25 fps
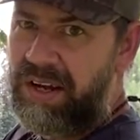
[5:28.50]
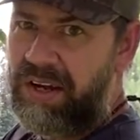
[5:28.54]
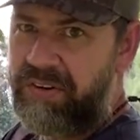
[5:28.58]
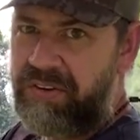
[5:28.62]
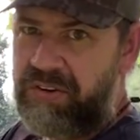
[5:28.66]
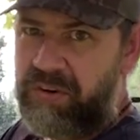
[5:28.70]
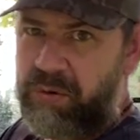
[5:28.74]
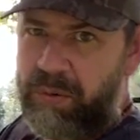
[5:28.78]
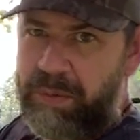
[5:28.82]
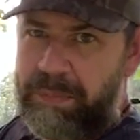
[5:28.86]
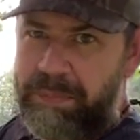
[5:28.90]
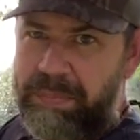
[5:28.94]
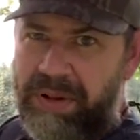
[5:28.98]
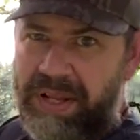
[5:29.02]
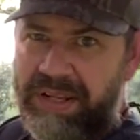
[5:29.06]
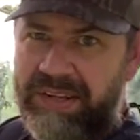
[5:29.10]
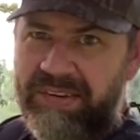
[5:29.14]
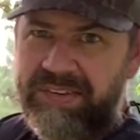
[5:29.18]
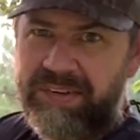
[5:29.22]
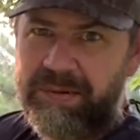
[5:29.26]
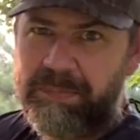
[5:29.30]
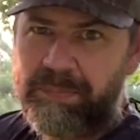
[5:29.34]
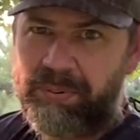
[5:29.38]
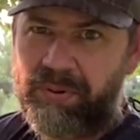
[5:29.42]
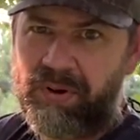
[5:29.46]
to replace
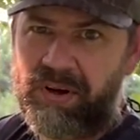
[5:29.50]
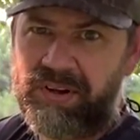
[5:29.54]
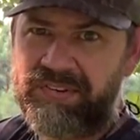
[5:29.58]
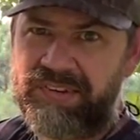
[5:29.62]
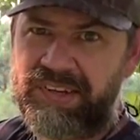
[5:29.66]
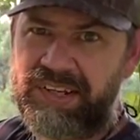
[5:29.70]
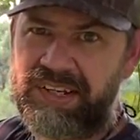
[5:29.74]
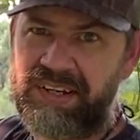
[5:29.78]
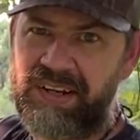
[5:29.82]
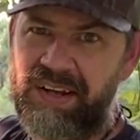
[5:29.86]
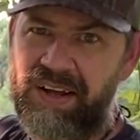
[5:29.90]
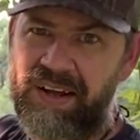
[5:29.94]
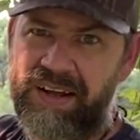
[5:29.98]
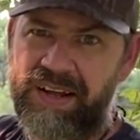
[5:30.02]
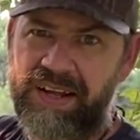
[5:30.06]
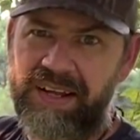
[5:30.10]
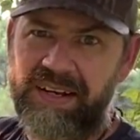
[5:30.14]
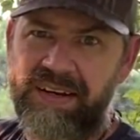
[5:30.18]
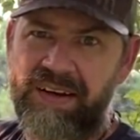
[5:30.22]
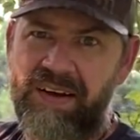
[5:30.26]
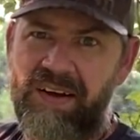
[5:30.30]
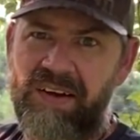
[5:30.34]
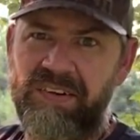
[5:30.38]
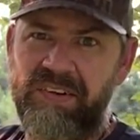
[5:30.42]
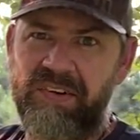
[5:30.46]
the prusik knot
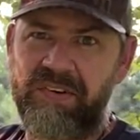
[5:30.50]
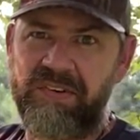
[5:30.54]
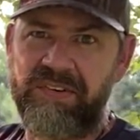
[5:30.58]
on your